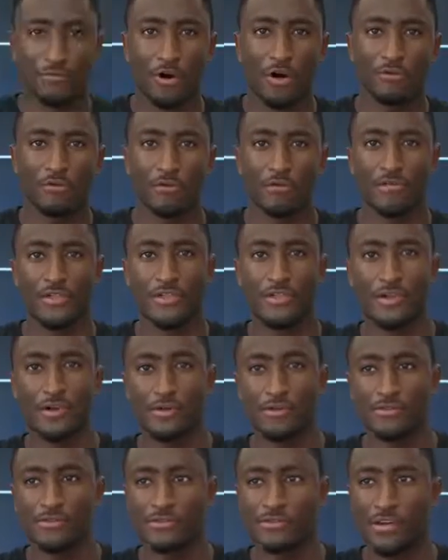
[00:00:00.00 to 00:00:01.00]
evolved over the
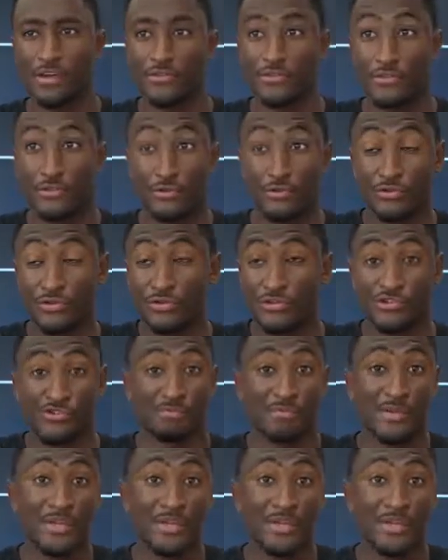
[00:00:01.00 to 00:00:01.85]
years, because it used to just